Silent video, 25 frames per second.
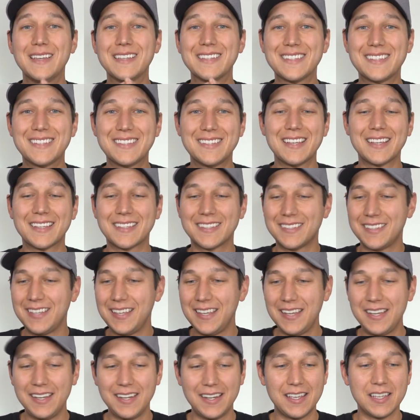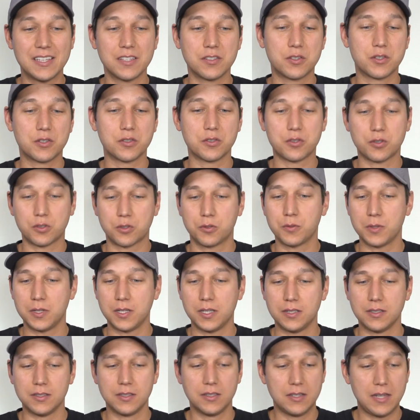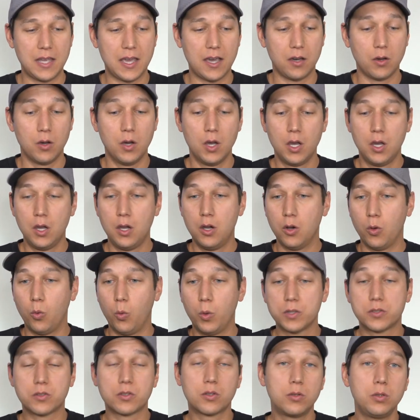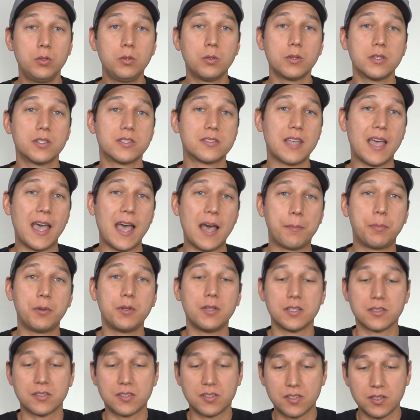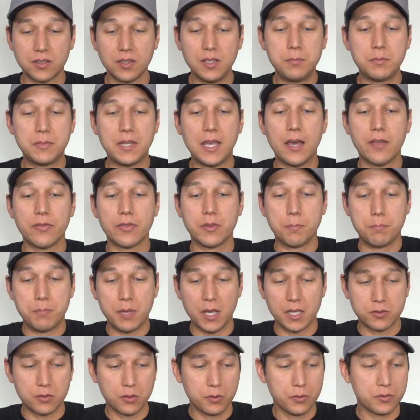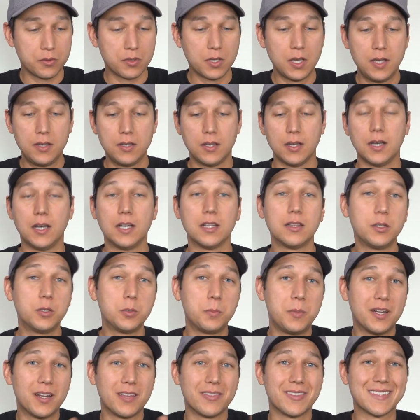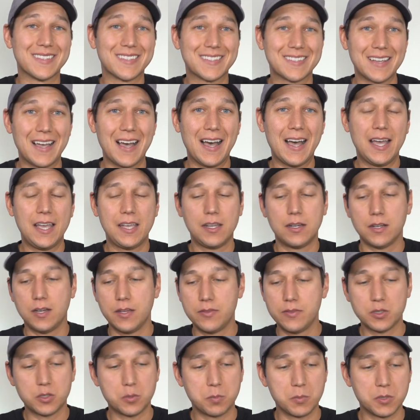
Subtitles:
16-inch screen. Now, what's cool is Apple has slimmed down the bezels a little bit on the side on this